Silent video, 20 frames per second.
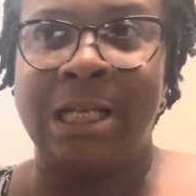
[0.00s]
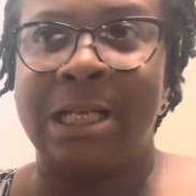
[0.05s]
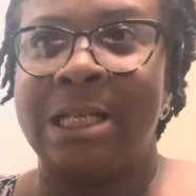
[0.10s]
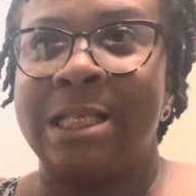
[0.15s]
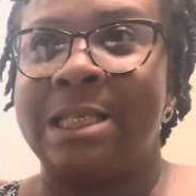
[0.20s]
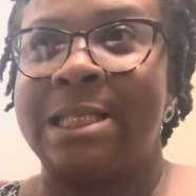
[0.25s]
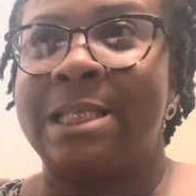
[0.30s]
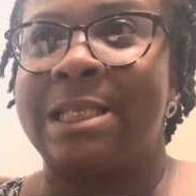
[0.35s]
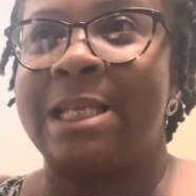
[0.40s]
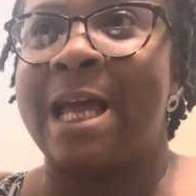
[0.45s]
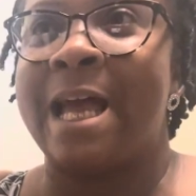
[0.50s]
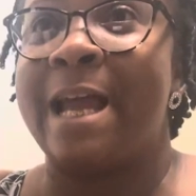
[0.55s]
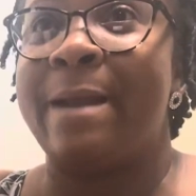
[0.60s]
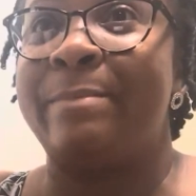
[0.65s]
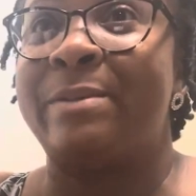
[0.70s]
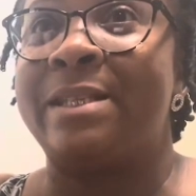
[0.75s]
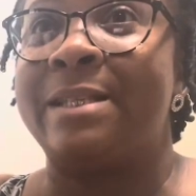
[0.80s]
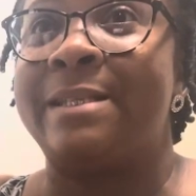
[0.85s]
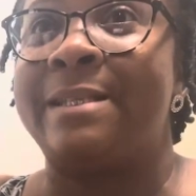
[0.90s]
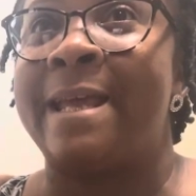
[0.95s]
It's time
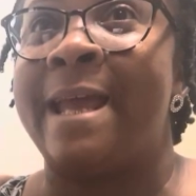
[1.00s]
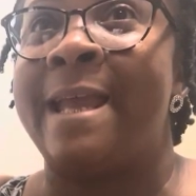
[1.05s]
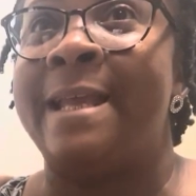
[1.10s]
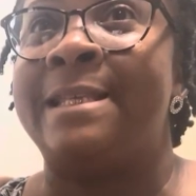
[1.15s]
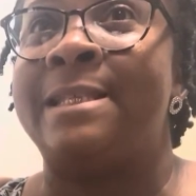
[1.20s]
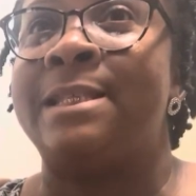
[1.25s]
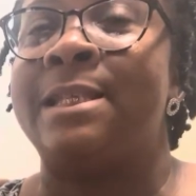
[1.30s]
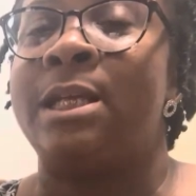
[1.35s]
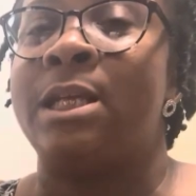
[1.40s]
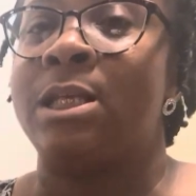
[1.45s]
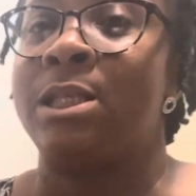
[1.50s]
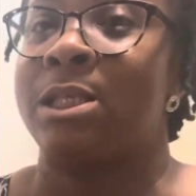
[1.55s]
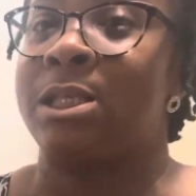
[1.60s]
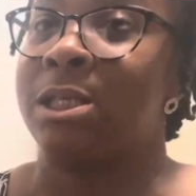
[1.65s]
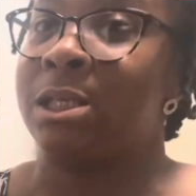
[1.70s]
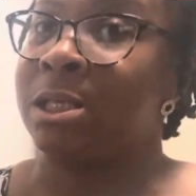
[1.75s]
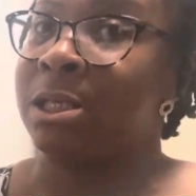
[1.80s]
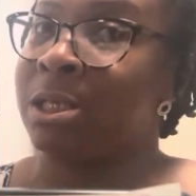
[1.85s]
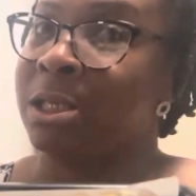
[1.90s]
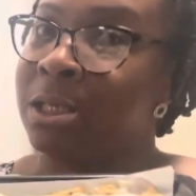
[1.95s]
to taste
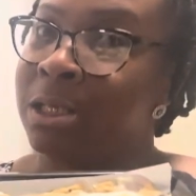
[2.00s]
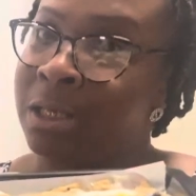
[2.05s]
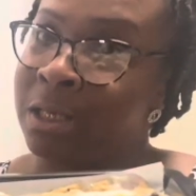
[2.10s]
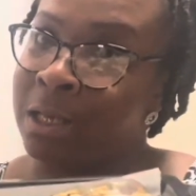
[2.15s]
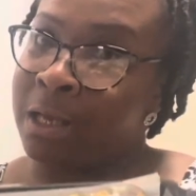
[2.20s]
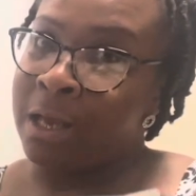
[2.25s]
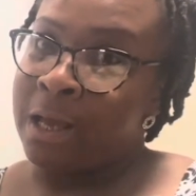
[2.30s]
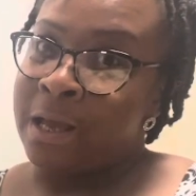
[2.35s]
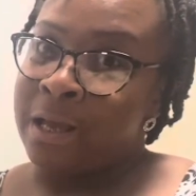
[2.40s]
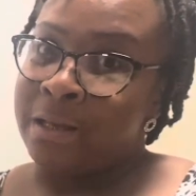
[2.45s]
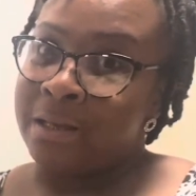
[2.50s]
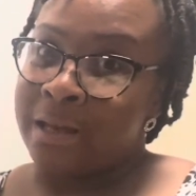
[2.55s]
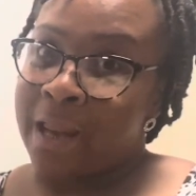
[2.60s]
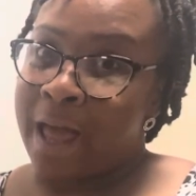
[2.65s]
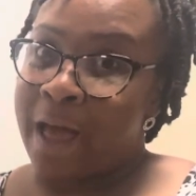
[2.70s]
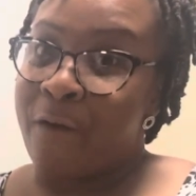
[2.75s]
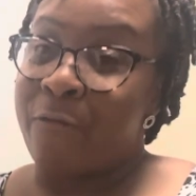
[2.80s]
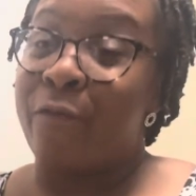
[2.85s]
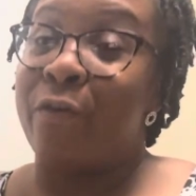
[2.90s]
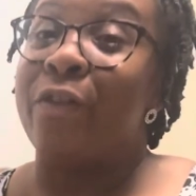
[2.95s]
it.
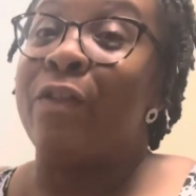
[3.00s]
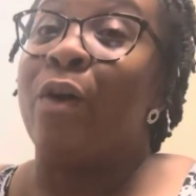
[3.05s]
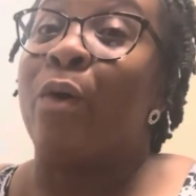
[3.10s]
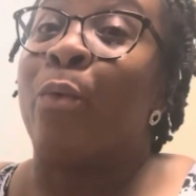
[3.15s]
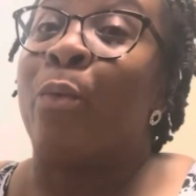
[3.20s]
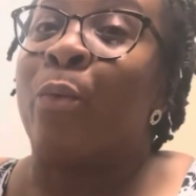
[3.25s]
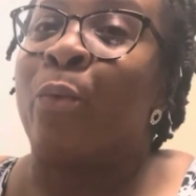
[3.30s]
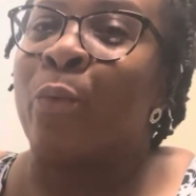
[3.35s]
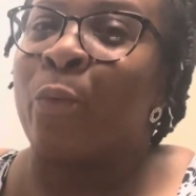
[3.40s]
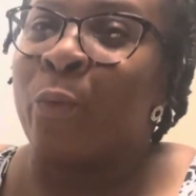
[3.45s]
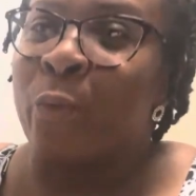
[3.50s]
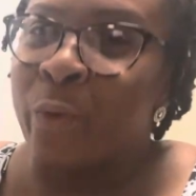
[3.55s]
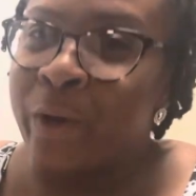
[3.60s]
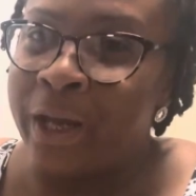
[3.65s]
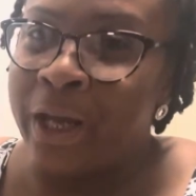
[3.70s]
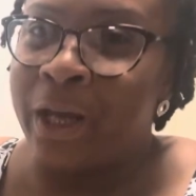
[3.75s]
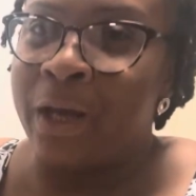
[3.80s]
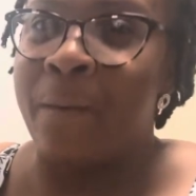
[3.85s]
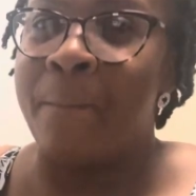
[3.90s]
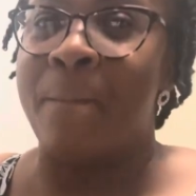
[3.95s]
Now for the
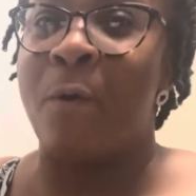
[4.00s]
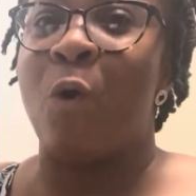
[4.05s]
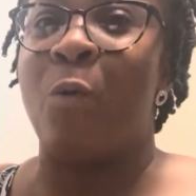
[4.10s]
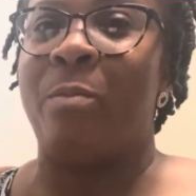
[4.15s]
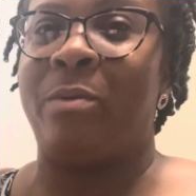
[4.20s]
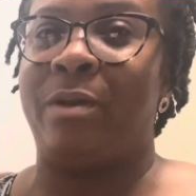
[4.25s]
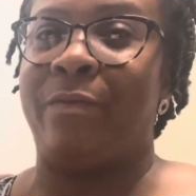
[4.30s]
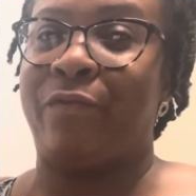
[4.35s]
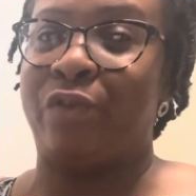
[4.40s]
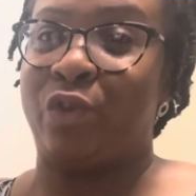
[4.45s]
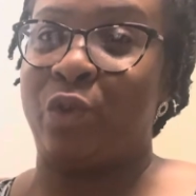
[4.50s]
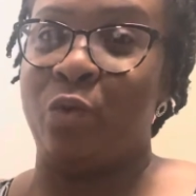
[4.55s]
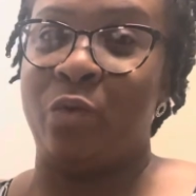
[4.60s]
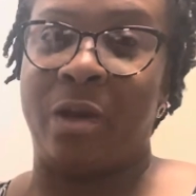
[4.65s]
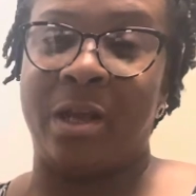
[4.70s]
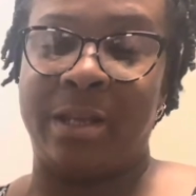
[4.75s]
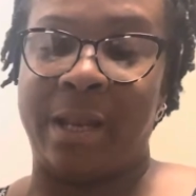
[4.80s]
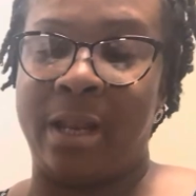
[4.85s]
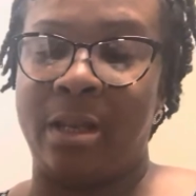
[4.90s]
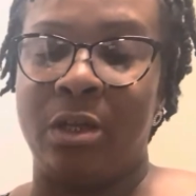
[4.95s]
real moment of truth,
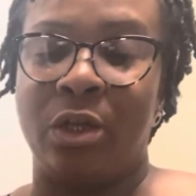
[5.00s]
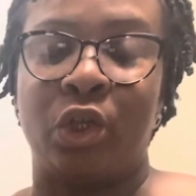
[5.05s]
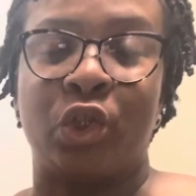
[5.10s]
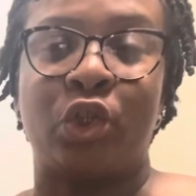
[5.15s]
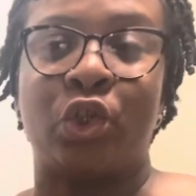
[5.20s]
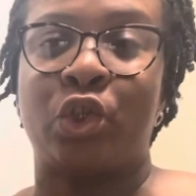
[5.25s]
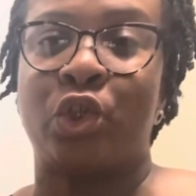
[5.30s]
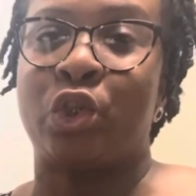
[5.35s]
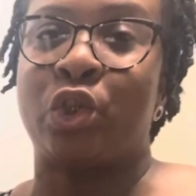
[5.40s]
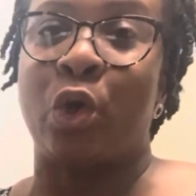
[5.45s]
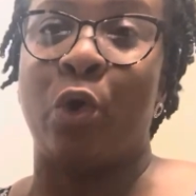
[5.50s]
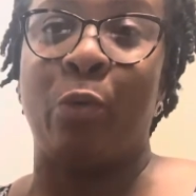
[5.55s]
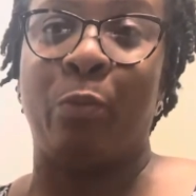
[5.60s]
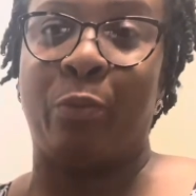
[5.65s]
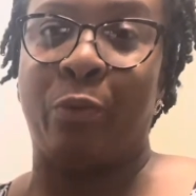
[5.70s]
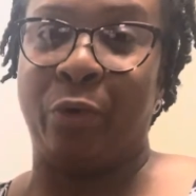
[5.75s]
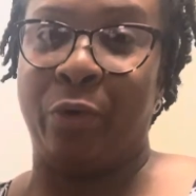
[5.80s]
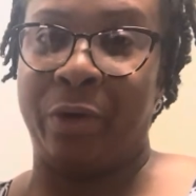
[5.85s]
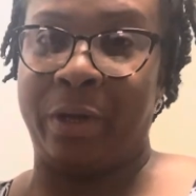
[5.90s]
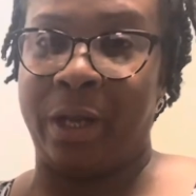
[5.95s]
because they look so
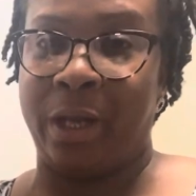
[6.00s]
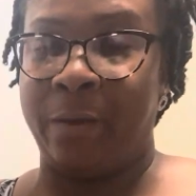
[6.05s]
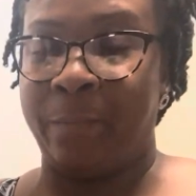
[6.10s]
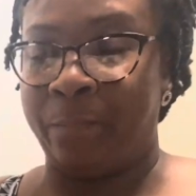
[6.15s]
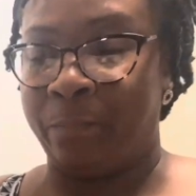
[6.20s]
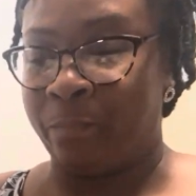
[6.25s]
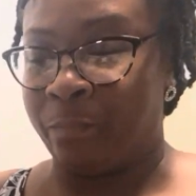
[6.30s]
pretty.